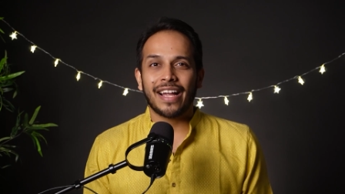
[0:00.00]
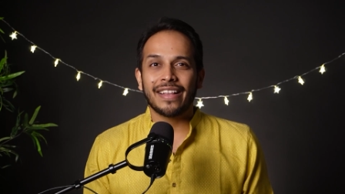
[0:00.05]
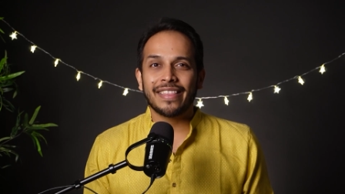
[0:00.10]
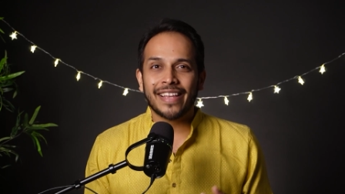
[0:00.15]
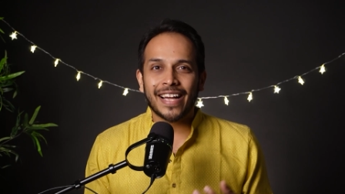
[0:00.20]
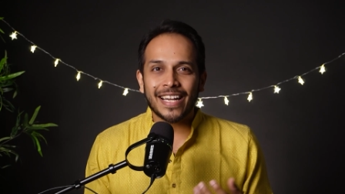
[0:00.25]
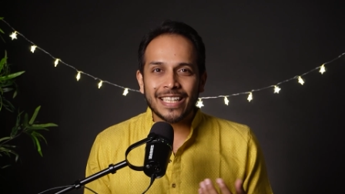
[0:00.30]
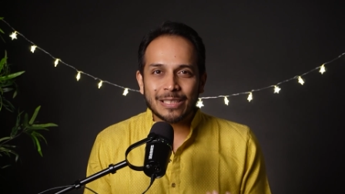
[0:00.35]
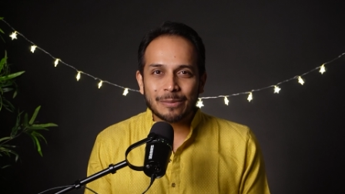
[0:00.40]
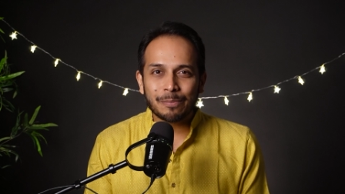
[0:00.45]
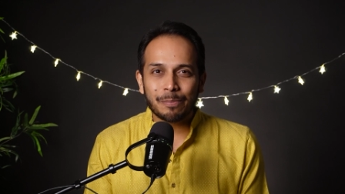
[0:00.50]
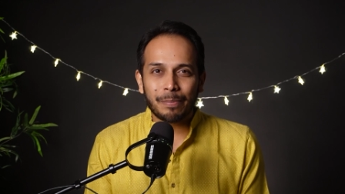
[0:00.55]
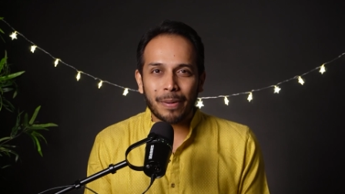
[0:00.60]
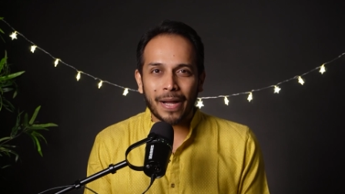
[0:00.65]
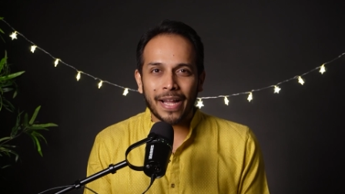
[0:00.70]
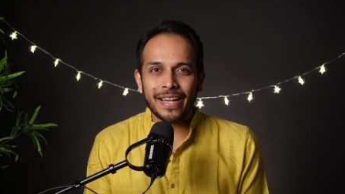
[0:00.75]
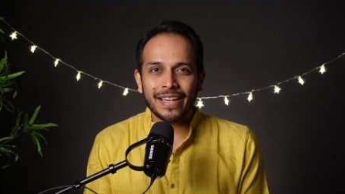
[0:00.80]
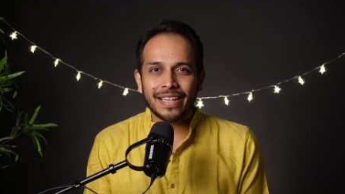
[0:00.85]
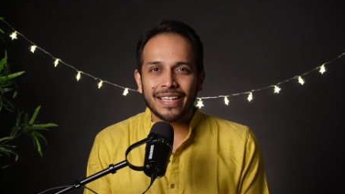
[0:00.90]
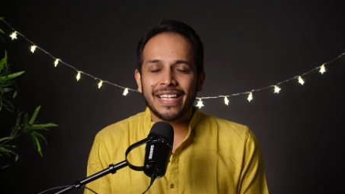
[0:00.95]
And that
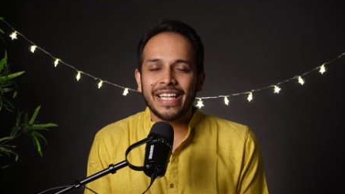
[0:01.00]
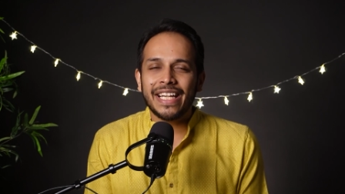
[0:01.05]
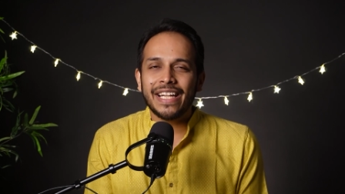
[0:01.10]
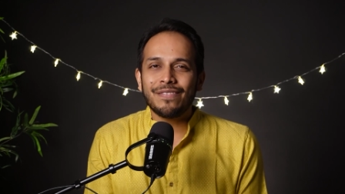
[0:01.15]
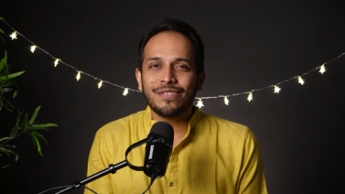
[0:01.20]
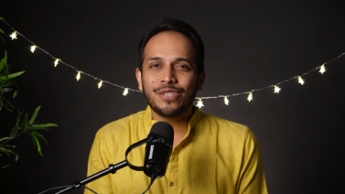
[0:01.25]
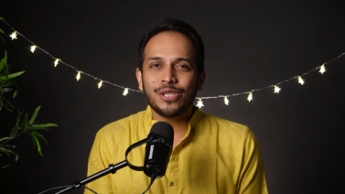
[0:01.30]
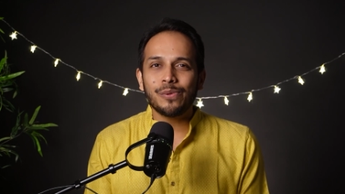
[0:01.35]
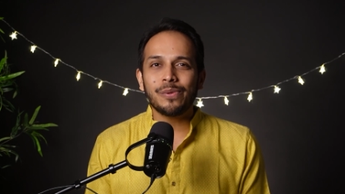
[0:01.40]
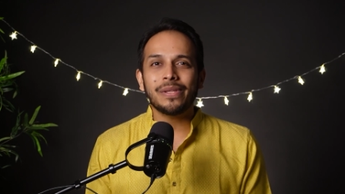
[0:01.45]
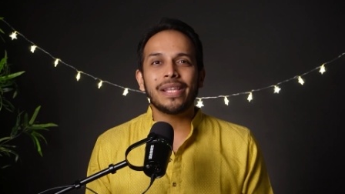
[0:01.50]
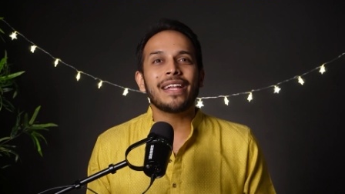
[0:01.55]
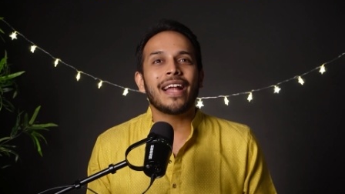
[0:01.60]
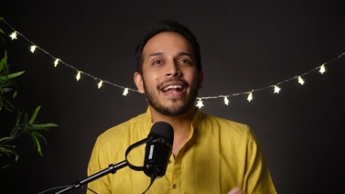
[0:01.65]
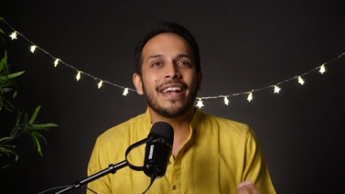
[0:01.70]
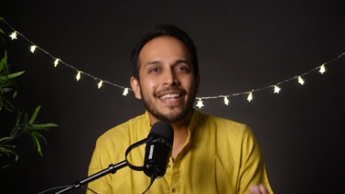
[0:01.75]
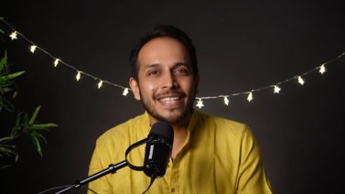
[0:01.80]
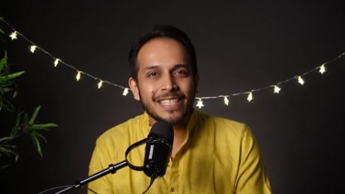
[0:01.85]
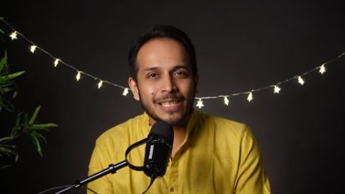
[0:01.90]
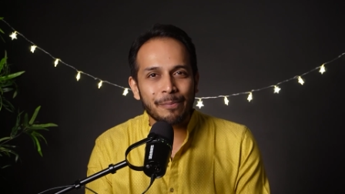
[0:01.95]
spike leaves you with an
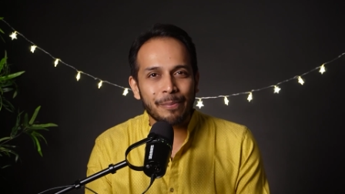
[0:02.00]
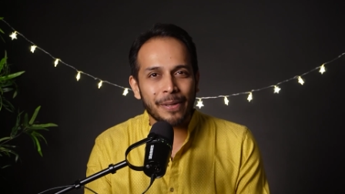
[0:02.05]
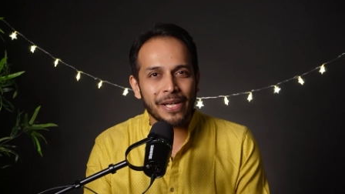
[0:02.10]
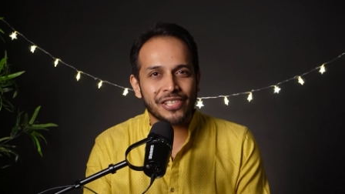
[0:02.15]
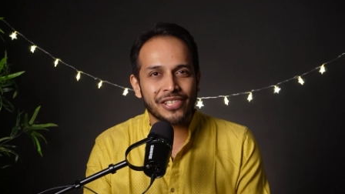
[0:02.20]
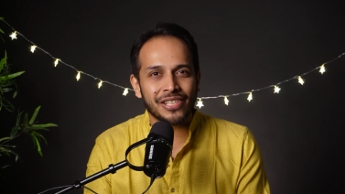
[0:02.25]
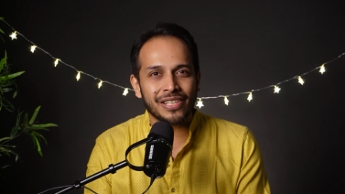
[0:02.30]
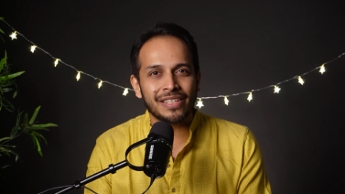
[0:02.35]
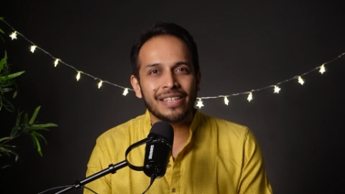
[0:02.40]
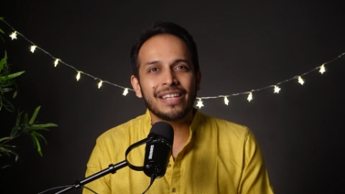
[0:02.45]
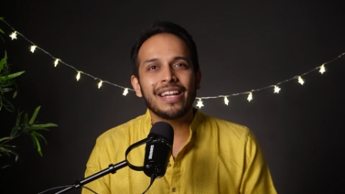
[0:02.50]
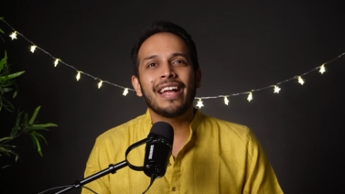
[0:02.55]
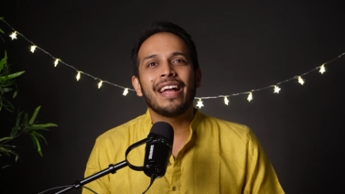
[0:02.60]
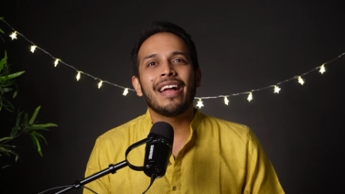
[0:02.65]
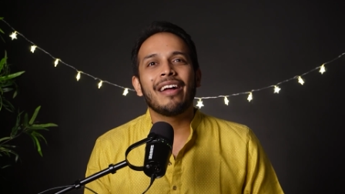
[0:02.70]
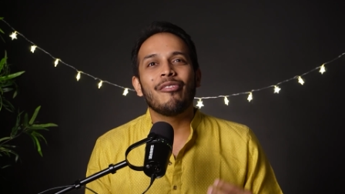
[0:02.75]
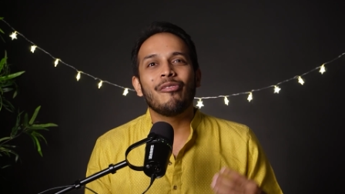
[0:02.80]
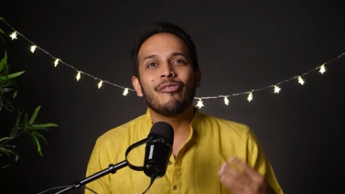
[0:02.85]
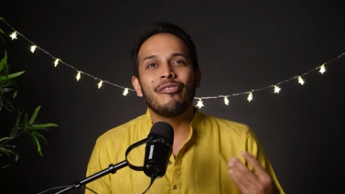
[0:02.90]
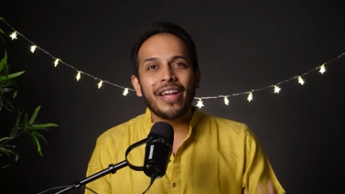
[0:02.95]
anticipation,
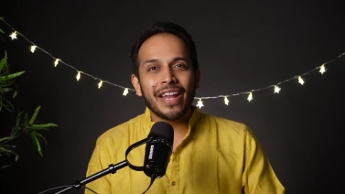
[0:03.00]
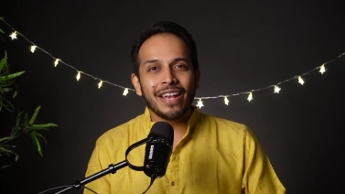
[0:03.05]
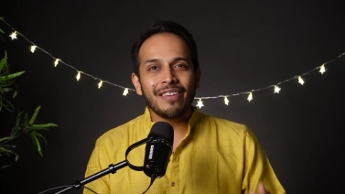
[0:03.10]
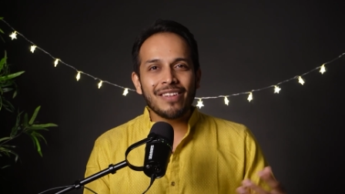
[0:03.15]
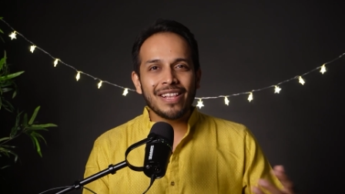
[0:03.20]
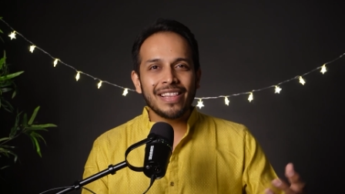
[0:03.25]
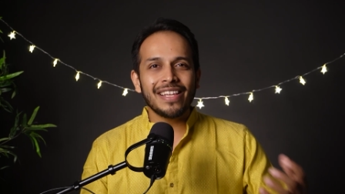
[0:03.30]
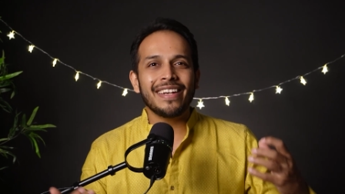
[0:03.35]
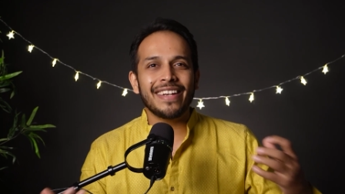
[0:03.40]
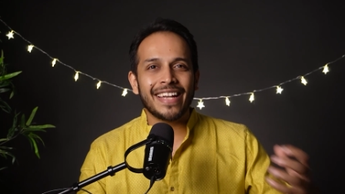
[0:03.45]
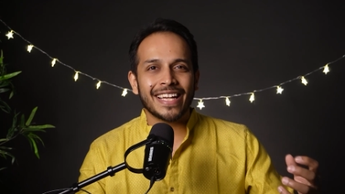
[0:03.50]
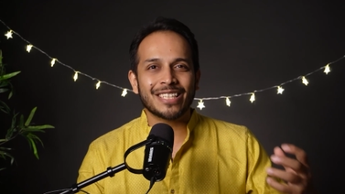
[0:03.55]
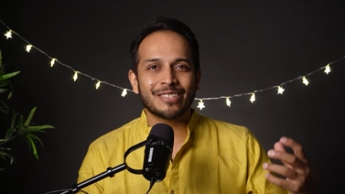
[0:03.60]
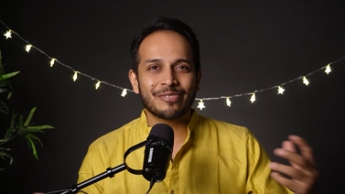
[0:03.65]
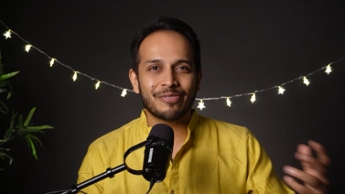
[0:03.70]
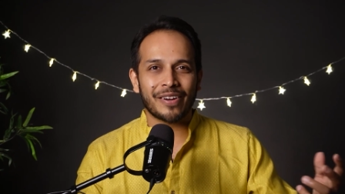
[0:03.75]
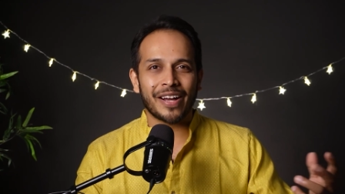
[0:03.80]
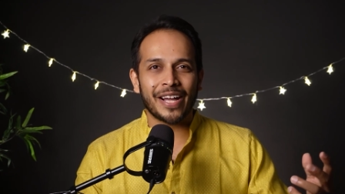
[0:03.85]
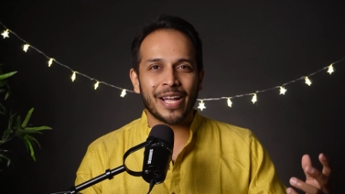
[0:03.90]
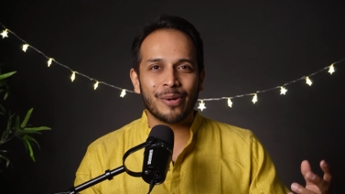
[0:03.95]
when will the next
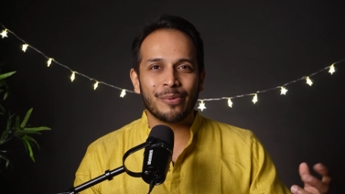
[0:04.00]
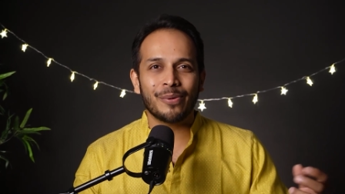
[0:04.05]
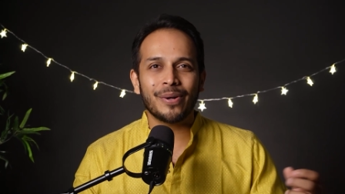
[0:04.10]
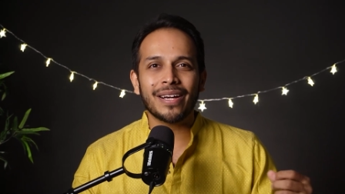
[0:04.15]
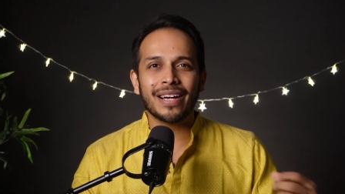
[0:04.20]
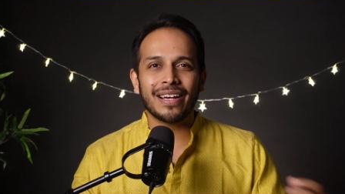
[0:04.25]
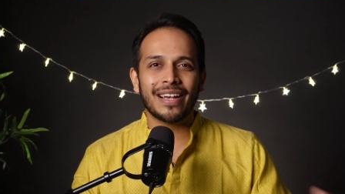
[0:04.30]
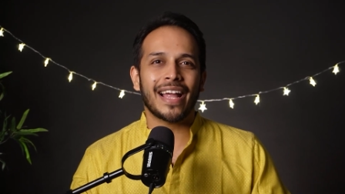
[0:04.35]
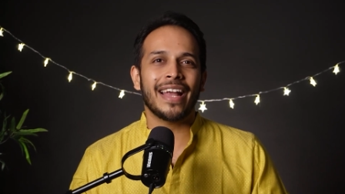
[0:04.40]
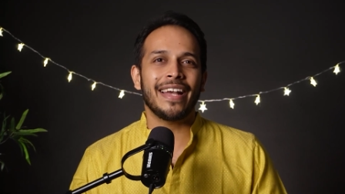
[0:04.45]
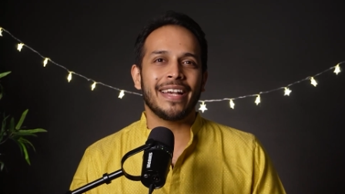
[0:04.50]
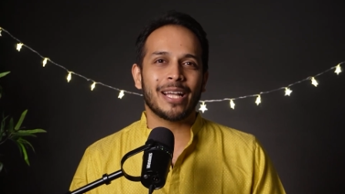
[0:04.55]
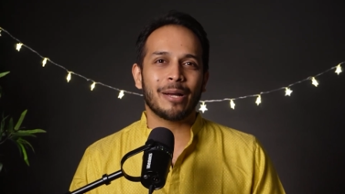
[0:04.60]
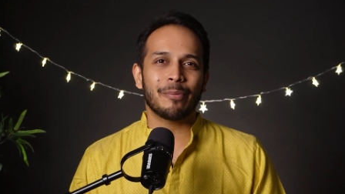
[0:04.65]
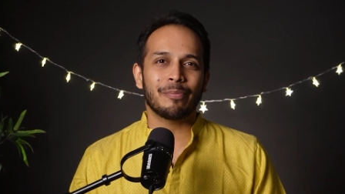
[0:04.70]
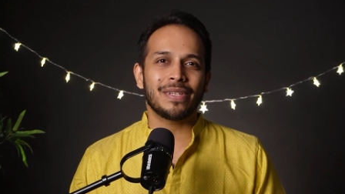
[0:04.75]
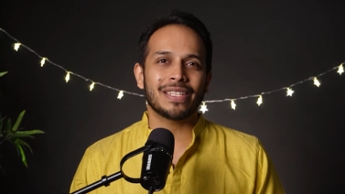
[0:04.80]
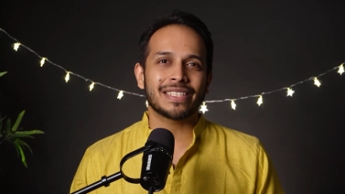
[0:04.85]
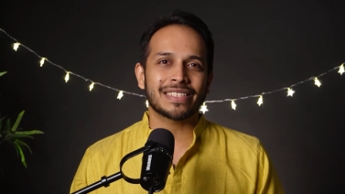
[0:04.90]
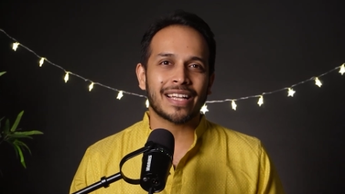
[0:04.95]
firework light
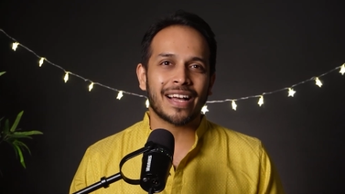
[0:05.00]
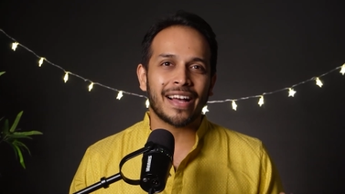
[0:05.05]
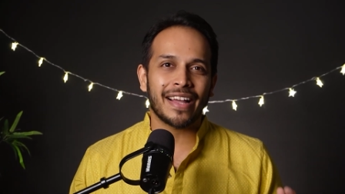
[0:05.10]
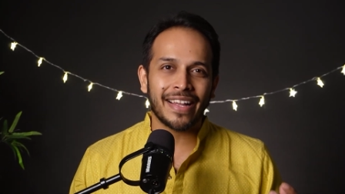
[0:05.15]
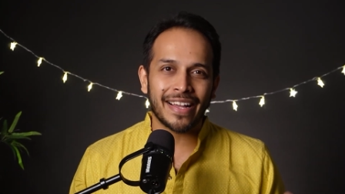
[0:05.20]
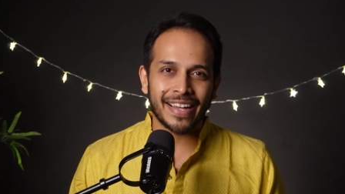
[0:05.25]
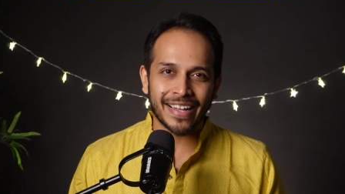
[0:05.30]
up the sky